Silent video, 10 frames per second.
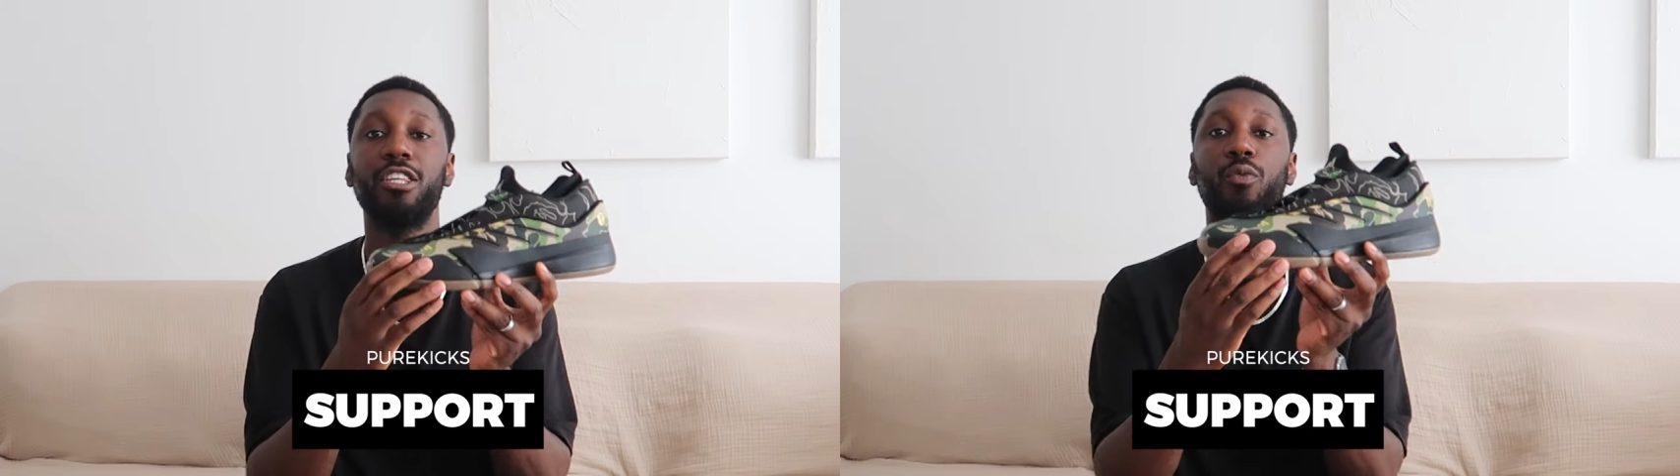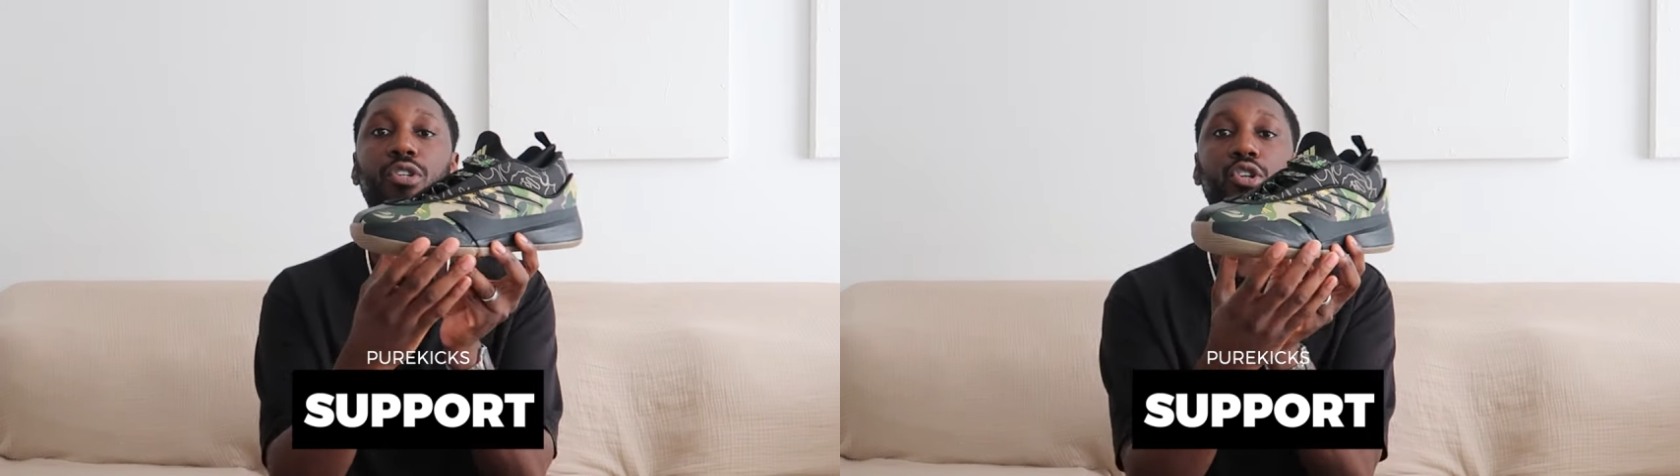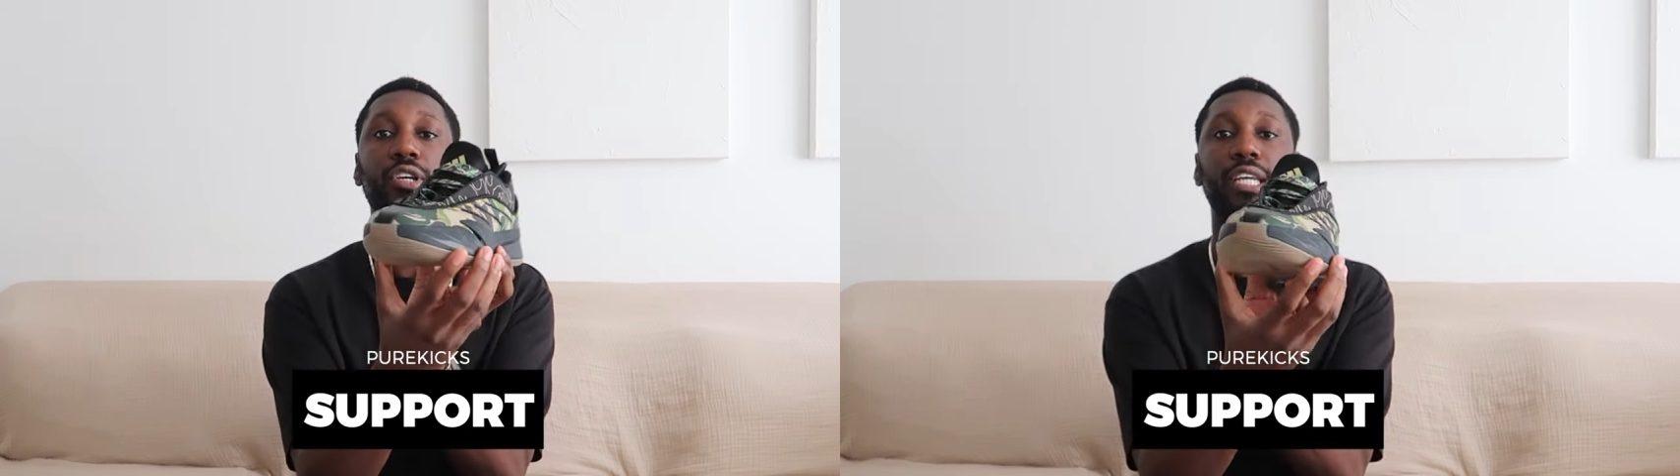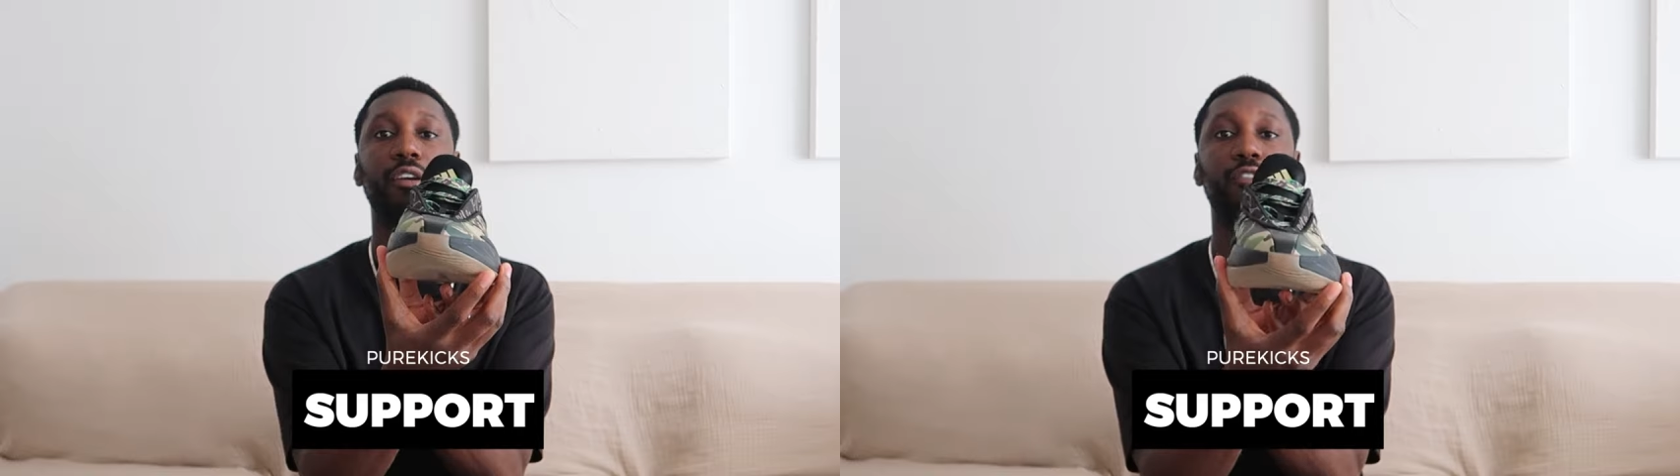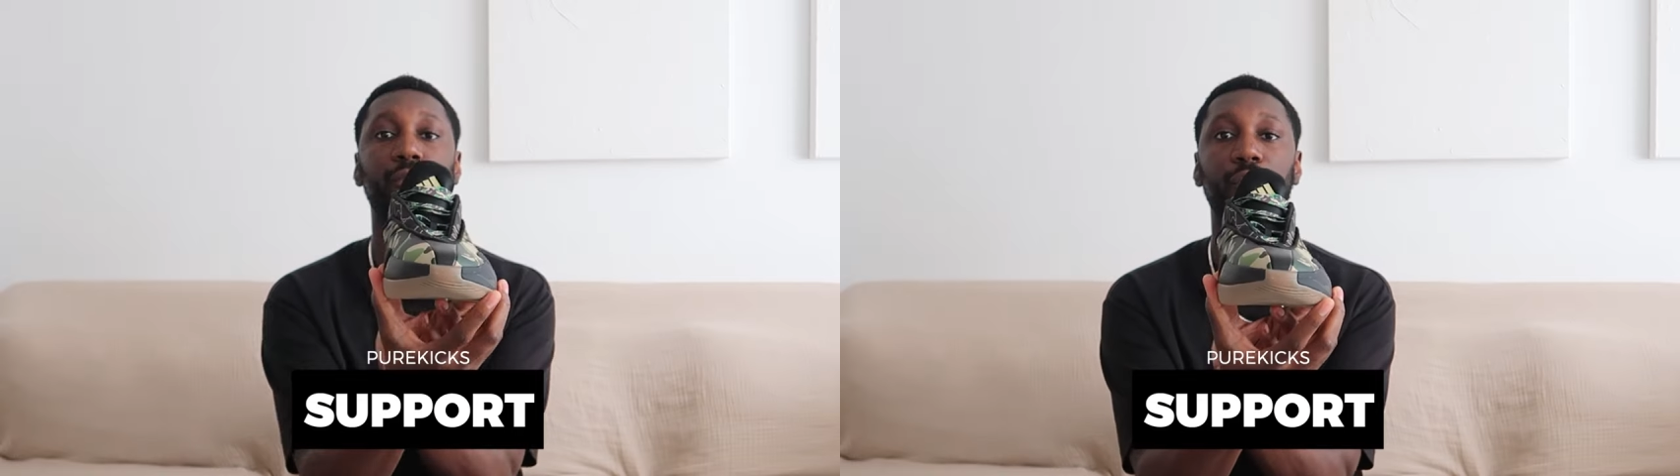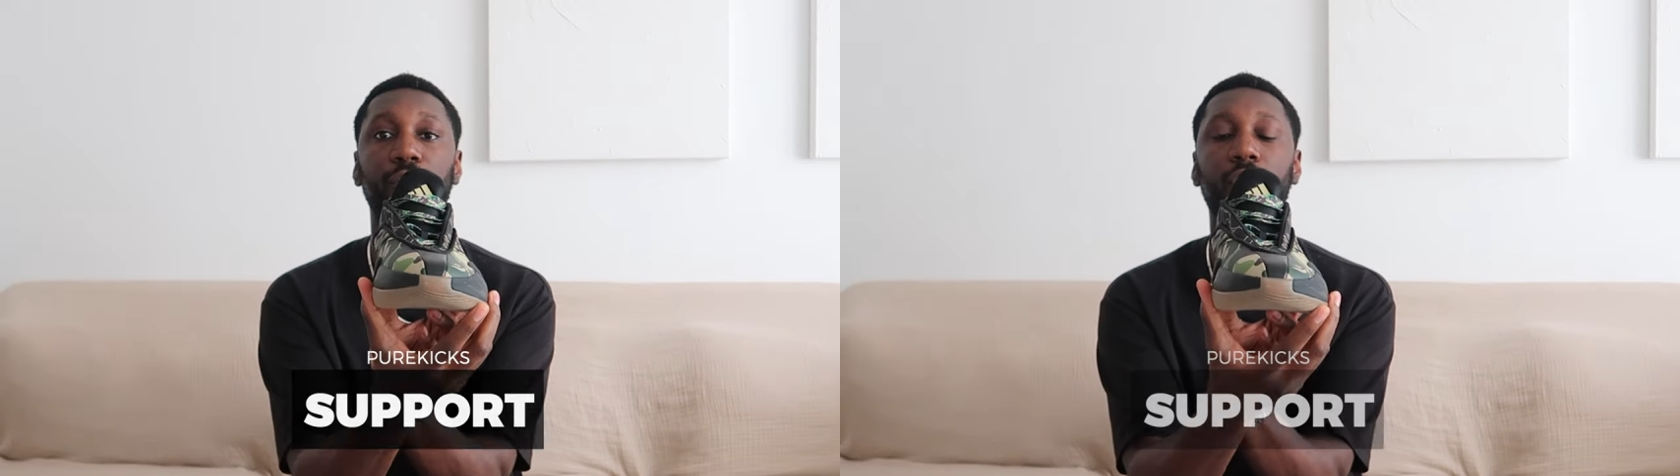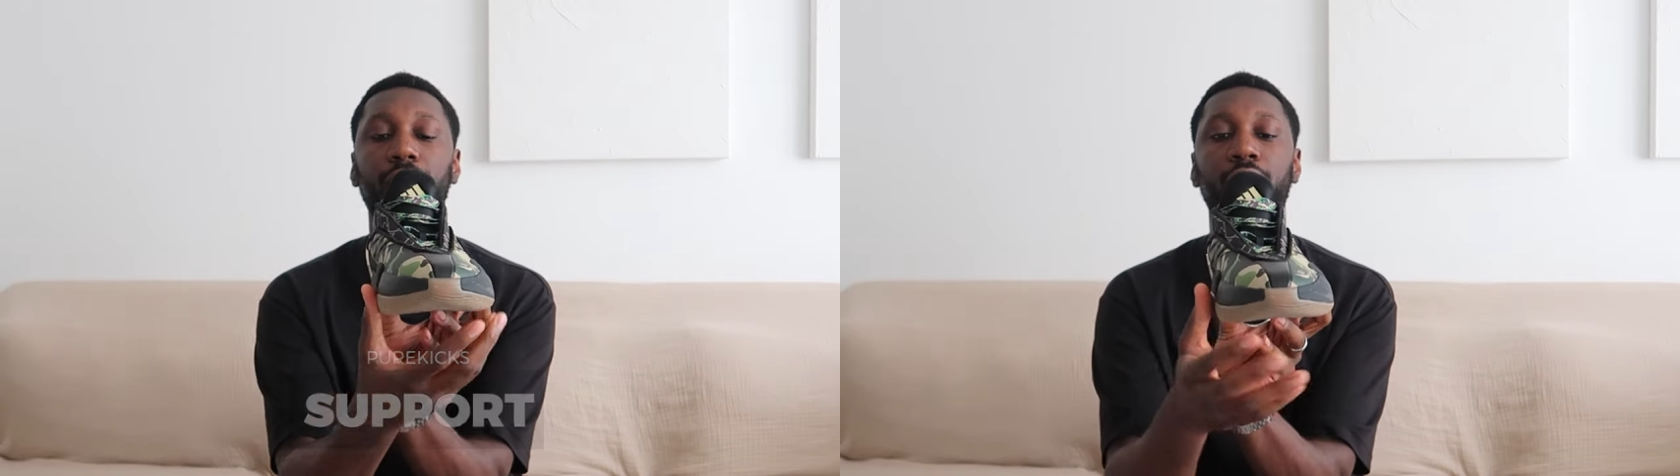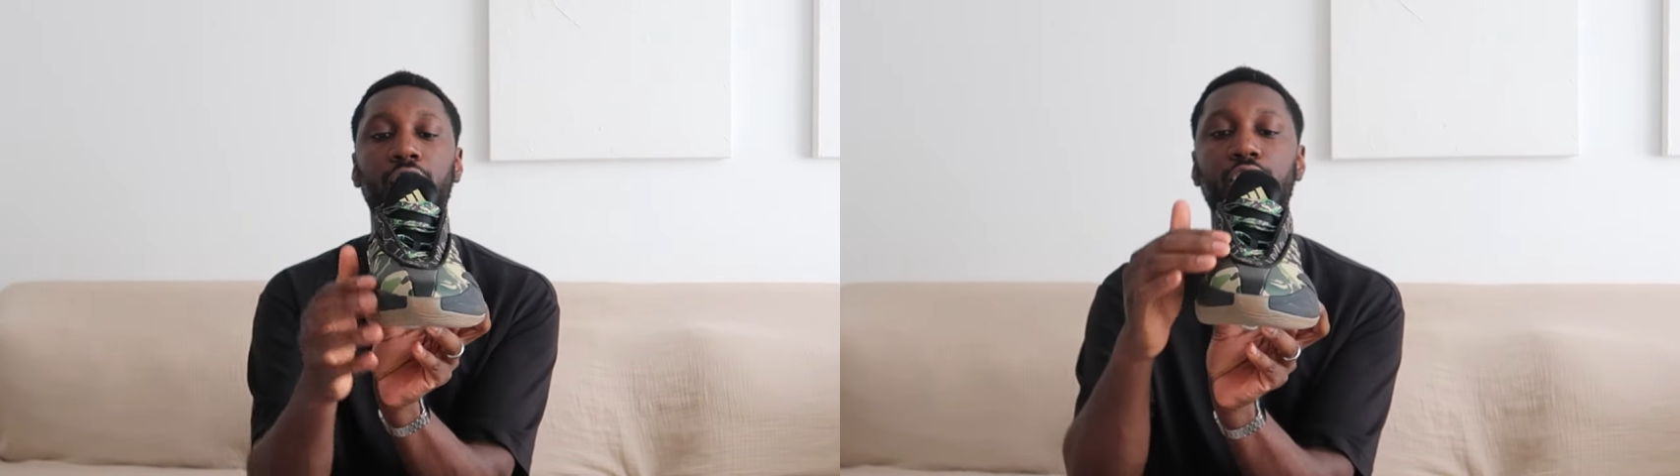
So when you look at it from the front,